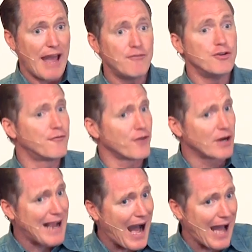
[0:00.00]
Have you
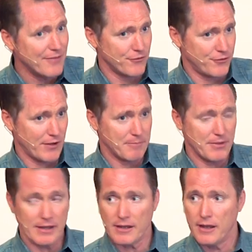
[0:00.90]
forgotten
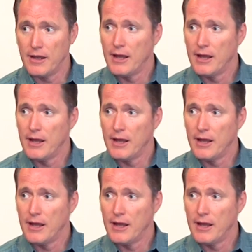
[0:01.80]
something?